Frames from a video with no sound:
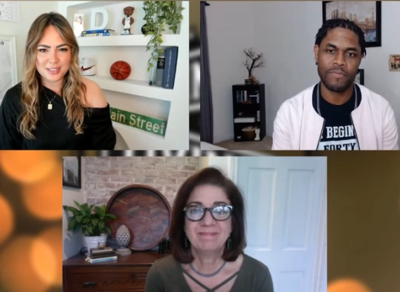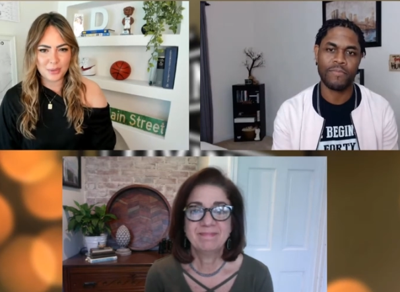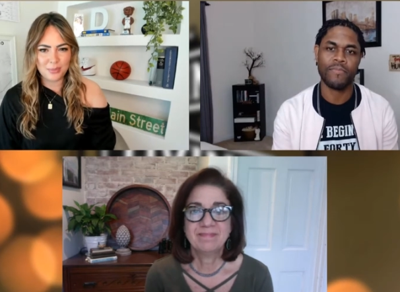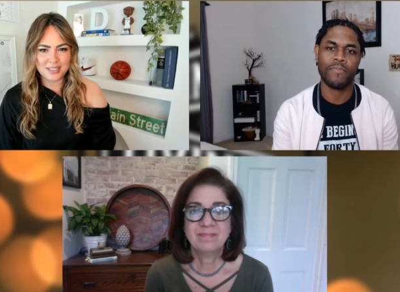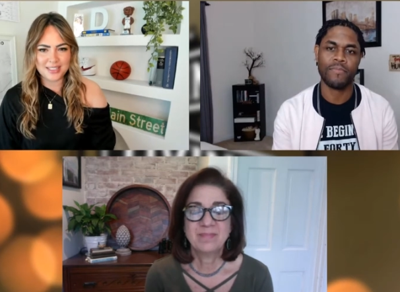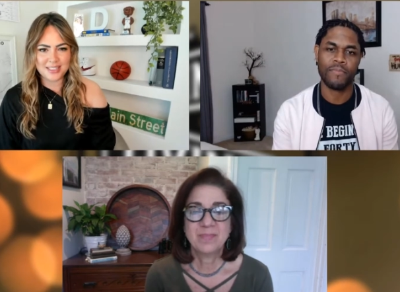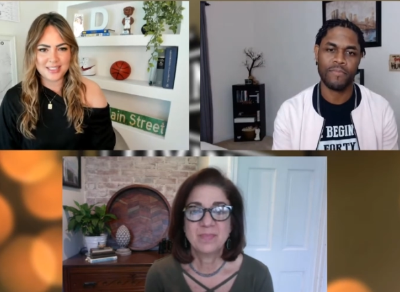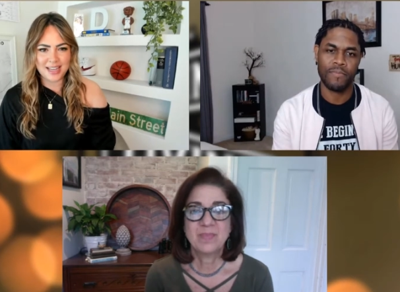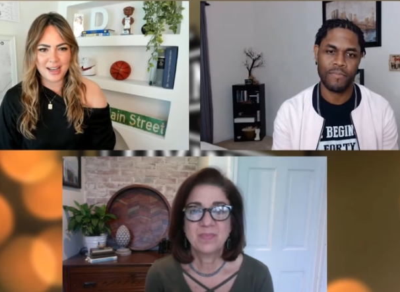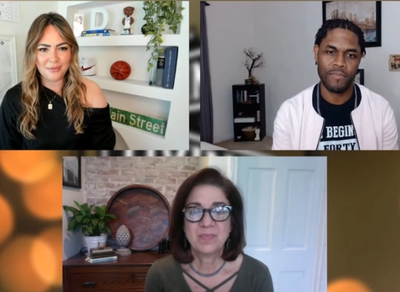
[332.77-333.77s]
Speaker 1: small businesses
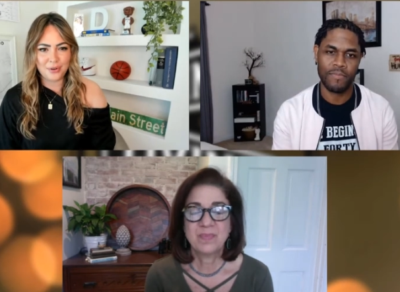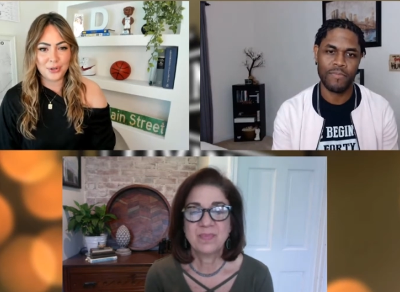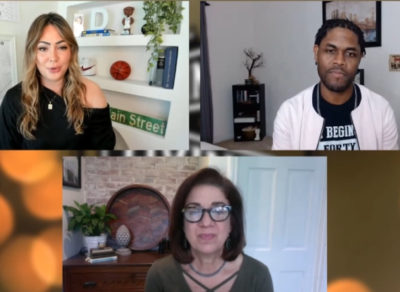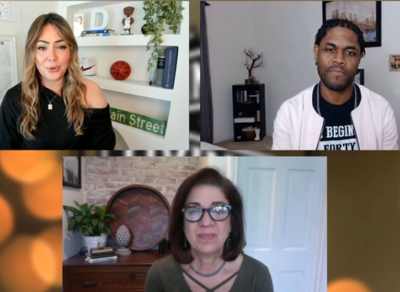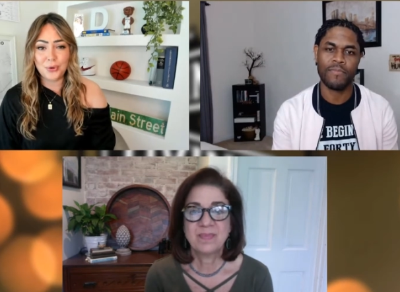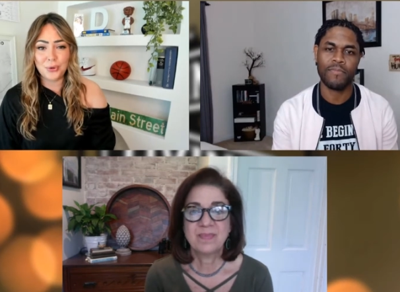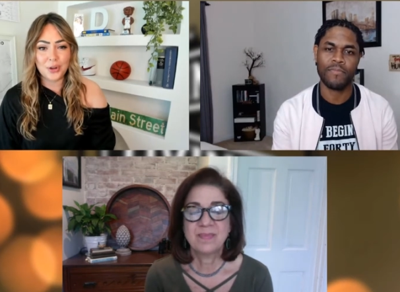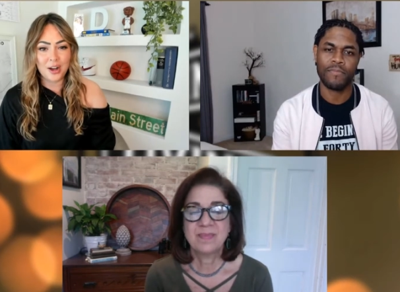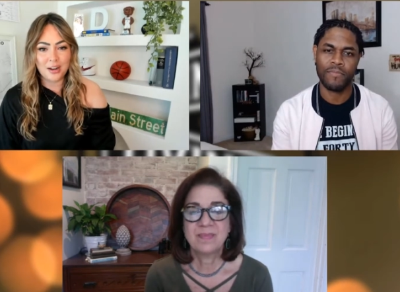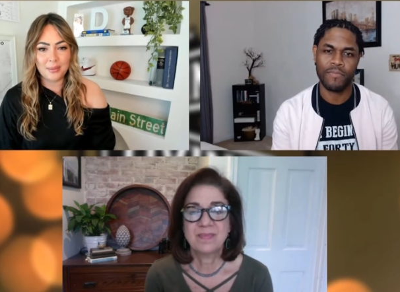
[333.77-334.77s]
have on your local
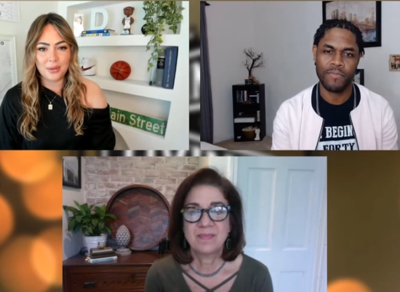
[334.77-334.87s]
economy,